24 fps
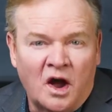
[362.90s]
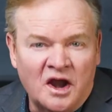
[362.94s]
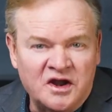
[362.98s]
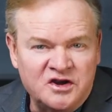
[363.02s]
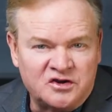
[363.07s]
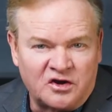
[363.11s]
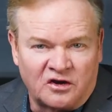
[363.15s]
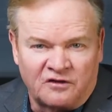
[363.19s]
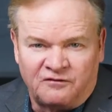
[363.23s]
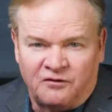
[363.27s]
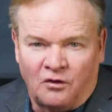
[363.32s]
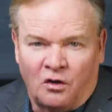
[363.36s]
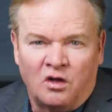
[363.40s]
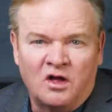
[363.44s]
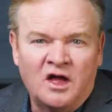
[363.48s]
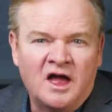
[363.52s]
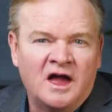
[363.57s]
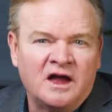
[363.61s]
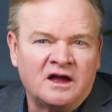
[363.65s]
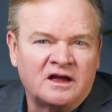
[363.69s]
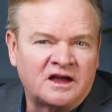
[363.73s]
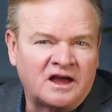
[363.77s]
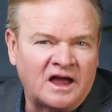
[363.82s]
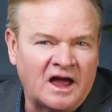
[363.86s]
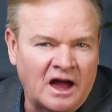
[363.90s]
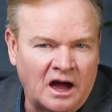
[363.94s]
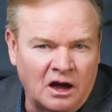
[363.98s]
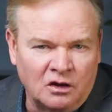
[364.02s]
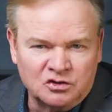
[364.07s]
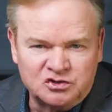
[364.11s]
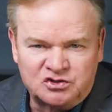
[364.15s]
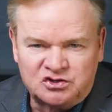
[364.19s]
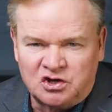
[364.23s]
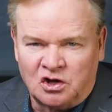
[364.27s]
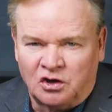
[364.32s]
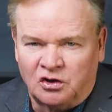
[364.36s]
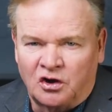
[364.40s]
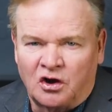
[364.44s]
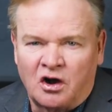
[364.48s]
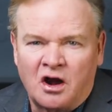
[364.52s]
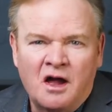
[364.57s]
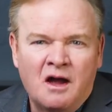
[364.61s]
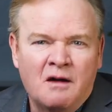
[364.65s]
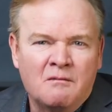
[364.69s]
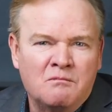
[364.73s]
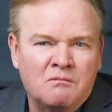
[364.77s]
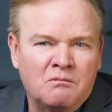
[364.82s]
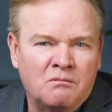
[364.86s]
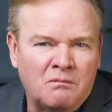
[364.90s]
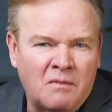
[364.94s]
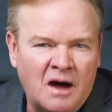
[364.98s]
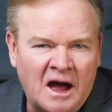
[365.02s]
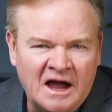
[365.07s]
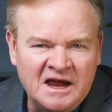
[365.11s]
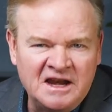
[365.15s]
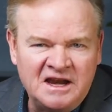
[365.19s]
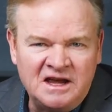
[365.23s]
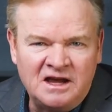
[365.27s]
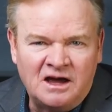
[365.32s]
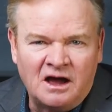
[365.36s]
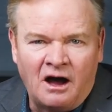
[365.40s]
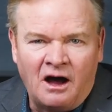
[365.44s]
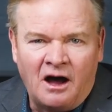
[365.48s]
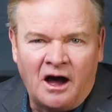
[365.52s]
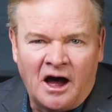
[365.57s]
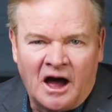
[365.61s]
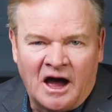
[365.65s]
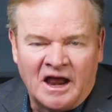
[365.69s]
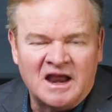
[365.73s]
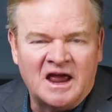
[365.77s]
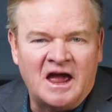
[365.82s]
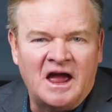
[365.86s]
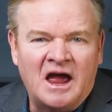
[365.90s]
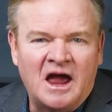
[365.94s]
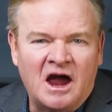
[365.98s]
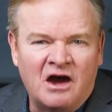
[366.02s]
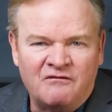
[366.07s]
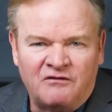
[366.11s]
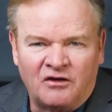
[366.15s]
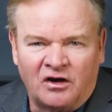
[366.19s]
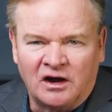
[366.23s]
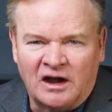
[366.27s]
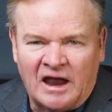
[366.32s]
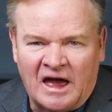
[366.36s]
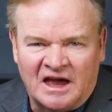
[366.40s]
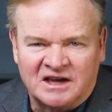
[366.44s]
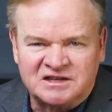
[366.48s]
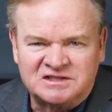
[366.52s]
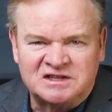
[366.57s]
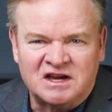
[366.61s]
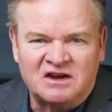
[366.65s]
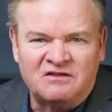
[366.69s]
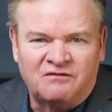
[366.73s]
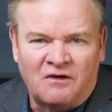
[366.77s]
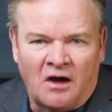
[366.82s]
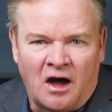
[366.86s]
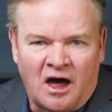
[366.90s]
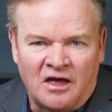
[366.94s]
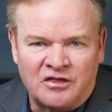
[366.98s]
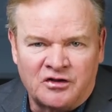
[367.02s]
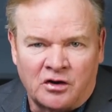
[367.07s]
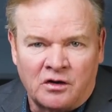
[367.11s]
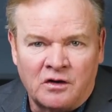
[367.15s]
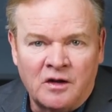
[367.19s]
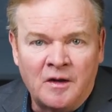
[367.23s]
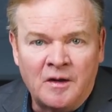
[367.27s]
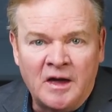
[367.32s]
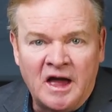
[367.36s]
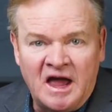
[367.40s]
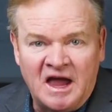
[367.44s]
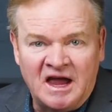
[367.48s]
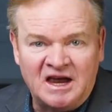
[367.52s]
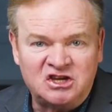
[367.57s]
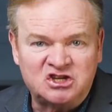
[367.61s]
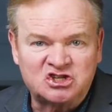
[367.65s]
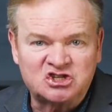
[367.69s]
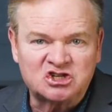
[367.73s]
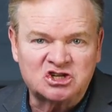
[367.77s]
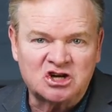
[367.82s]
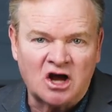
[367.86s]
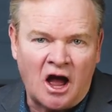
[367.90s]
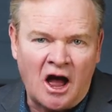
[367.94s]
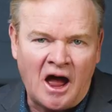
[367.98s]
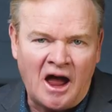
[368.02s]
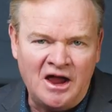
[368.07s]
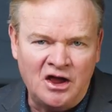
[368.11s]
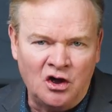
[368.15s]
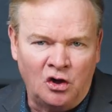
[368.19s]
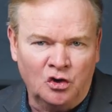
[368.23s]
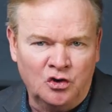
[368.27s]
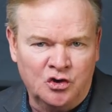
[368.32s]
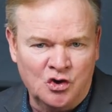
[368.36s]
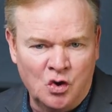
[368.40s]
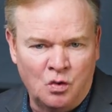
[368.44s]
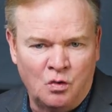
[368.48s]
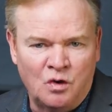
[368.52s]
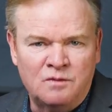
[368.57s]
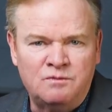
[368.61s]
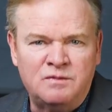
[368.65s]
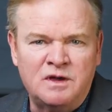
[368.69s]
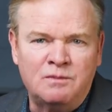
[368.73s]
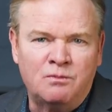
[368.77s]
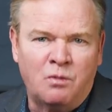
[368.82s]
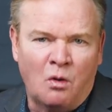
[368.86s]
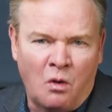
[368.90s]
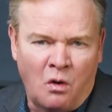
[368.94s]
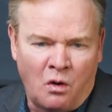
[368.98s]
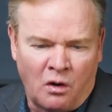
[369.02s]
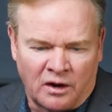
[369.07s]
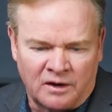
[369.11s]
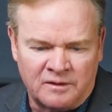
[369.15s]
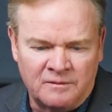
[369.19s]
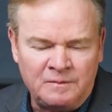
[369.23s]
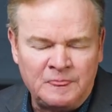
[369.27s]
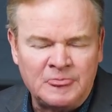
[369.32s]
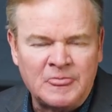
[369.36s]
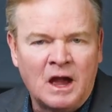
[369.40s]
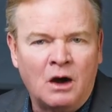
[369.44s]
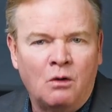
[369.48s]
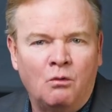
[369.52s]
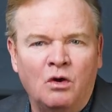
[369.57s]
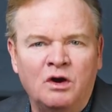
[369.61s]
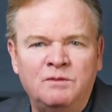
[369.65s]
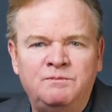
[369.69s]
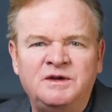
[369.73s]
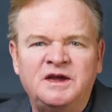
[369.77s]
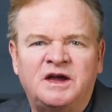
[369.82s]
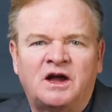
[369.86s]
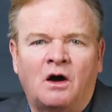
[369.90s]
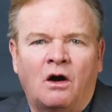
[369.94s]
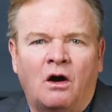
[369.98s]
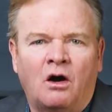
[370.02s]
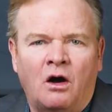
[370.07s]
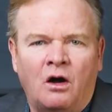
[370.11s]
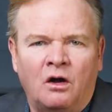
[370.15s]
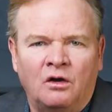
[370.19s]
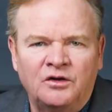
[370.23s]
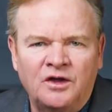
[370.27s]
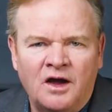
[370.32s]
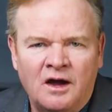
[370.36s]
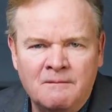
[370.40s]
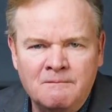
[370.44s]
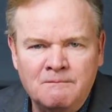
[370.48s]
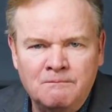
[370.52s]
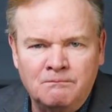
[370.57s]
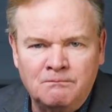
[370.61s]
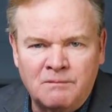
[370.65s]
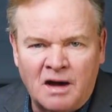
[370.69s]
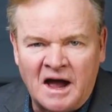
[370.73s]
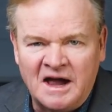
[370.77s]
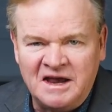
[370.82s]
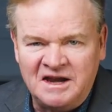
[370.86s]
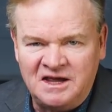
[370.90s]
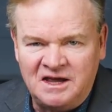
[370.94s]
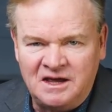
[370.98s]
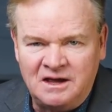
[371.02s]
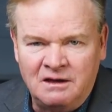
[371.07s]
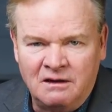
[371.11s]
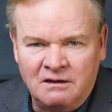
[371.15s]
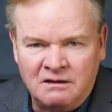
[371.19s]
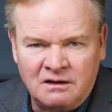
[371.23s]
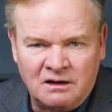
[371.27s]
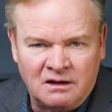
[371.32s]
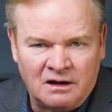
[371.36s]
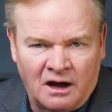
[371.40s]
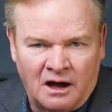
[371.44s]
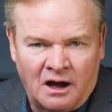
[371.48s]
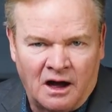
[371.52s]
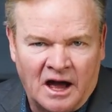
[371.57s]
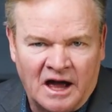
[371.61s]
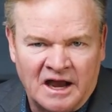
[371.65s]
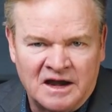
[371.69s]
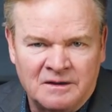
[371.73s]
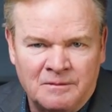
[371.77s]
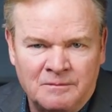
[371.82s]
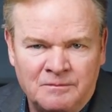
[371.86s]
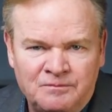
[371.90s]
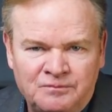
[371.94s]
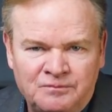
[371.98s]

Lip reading: Wonderful, Counselor, Mighty God, Everlasting Father." A child who would be born would be called Mighty God.